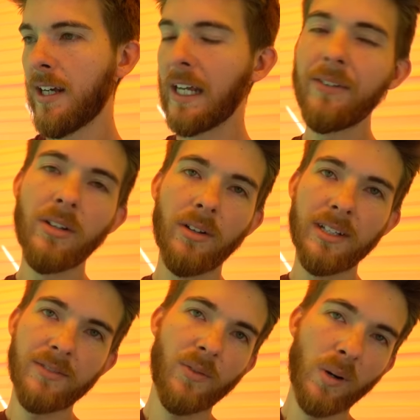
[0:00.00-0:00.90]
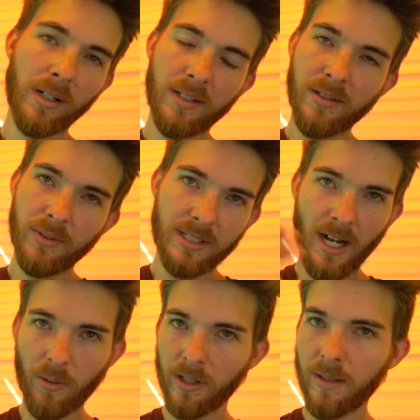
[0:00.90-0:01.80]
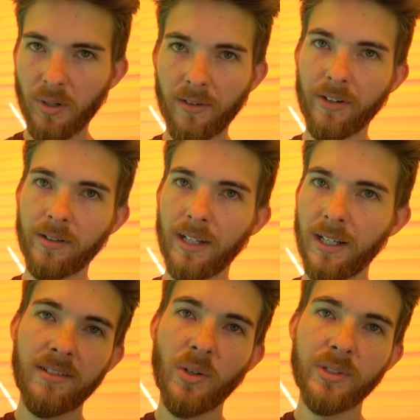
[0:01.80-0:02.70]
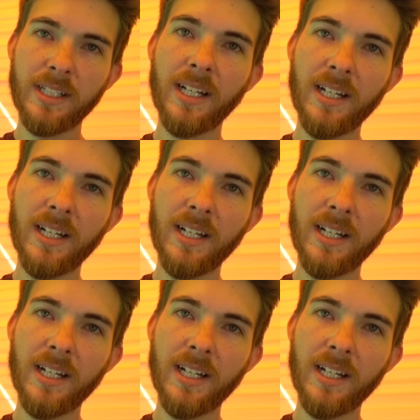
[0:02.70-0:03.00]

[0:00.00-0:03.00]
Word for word: even though this fort was not working perfectly. So we'll see you